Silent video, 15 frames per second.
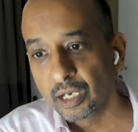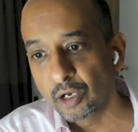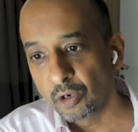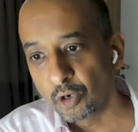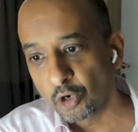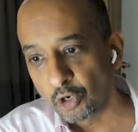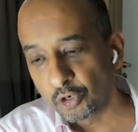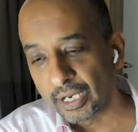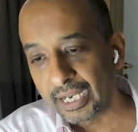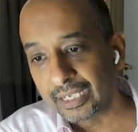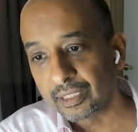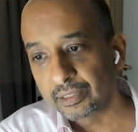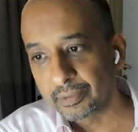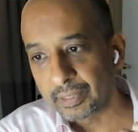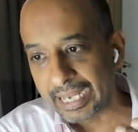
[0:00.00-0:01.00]
or
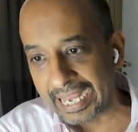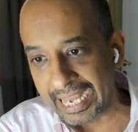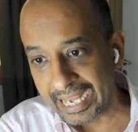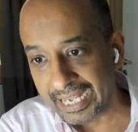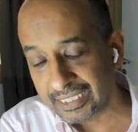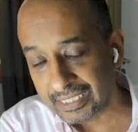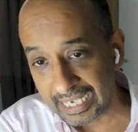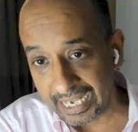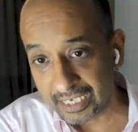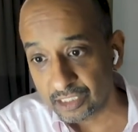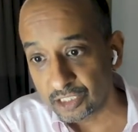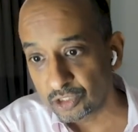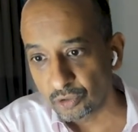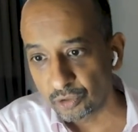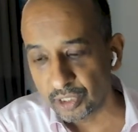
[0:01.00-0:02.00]
has
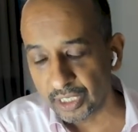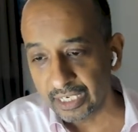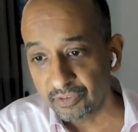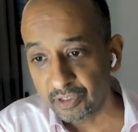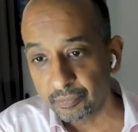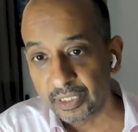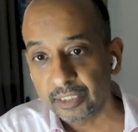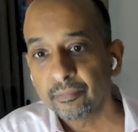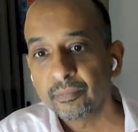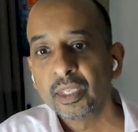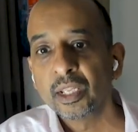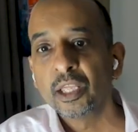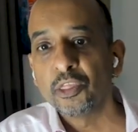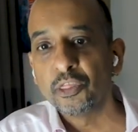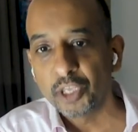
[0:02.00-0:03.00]
access to the government,
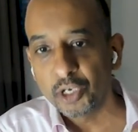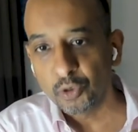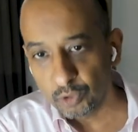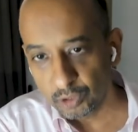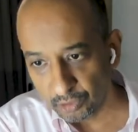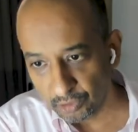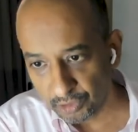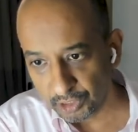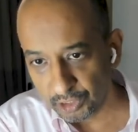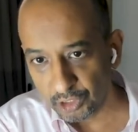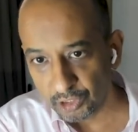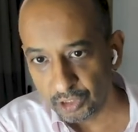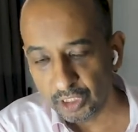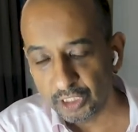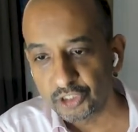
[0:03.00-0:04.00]
they will do the due
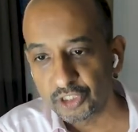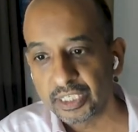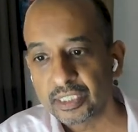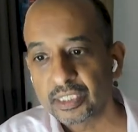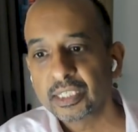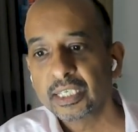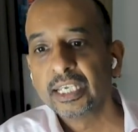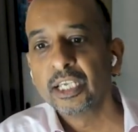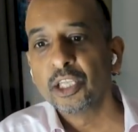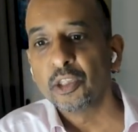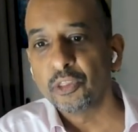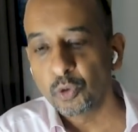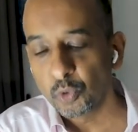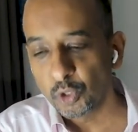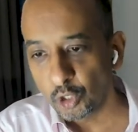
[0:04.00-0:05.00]
diligence.
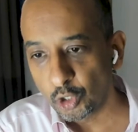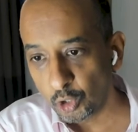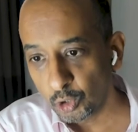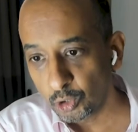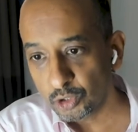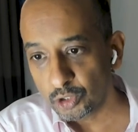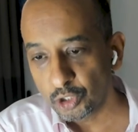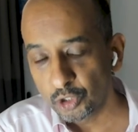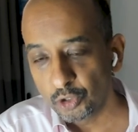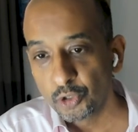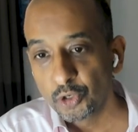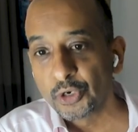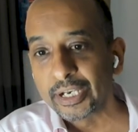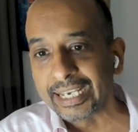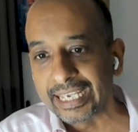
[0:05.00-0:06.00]
They will also
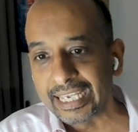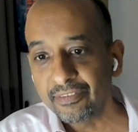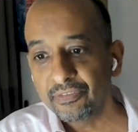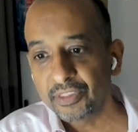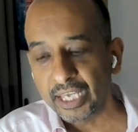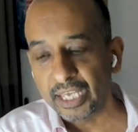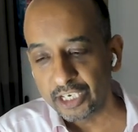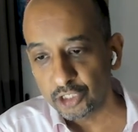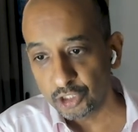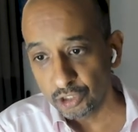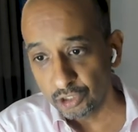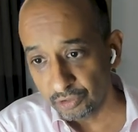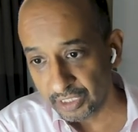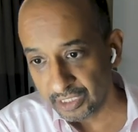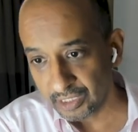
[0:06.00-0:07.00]
give the
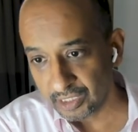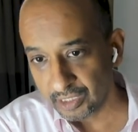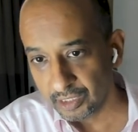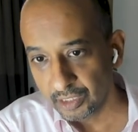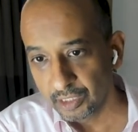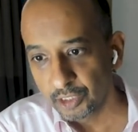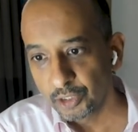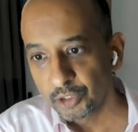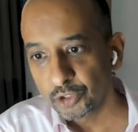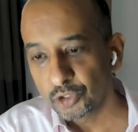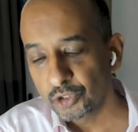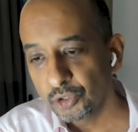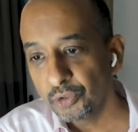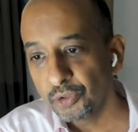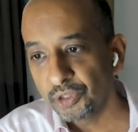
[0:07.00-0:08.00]
assurance
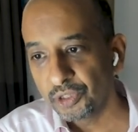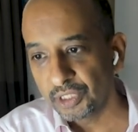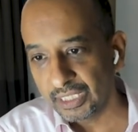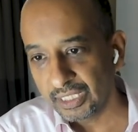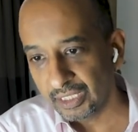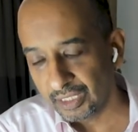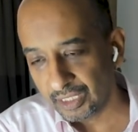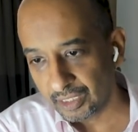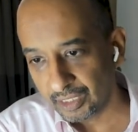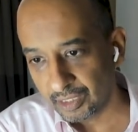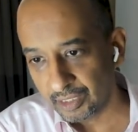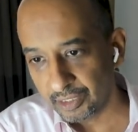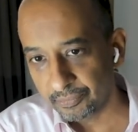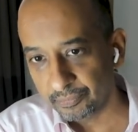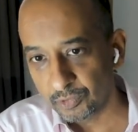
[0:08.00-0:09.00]
to
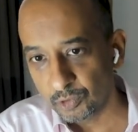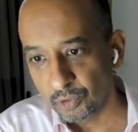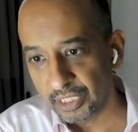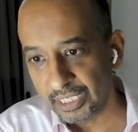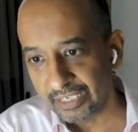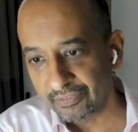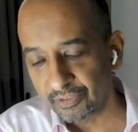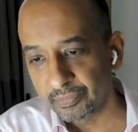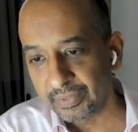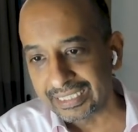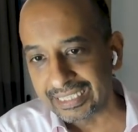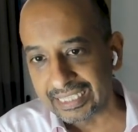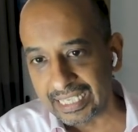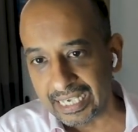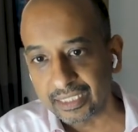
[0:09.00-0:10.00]
the
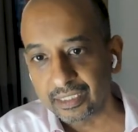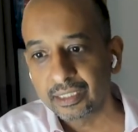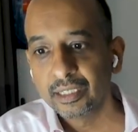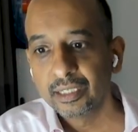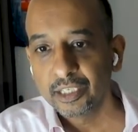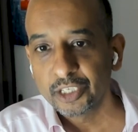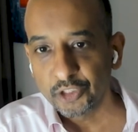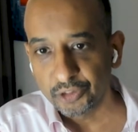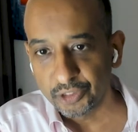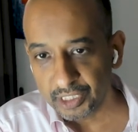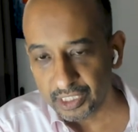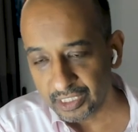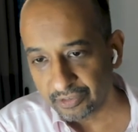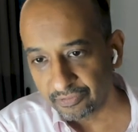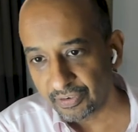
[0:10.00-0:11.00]
government that
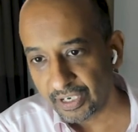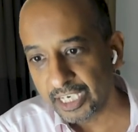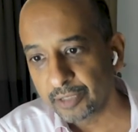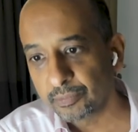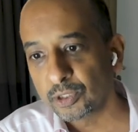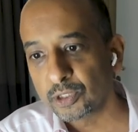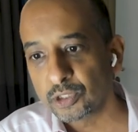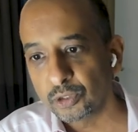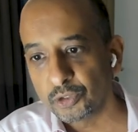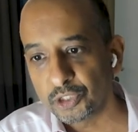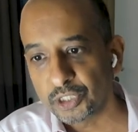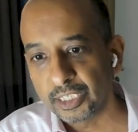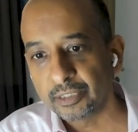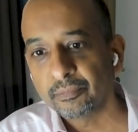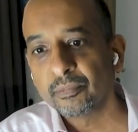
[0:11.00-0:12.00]
this is a viable
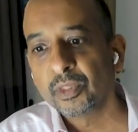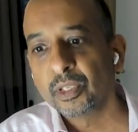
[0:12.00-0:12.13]
solution.